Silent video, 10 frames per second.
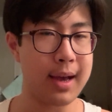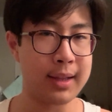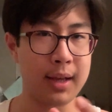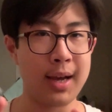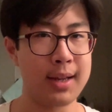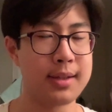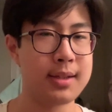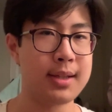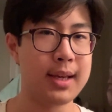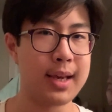And the
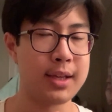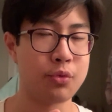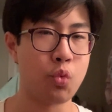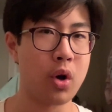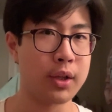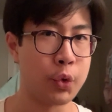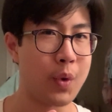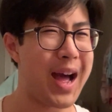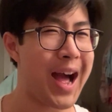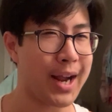identity is what you
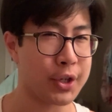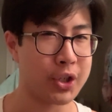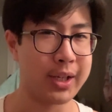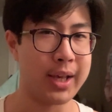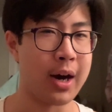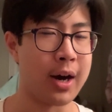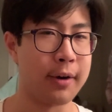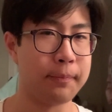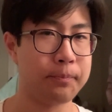actually are.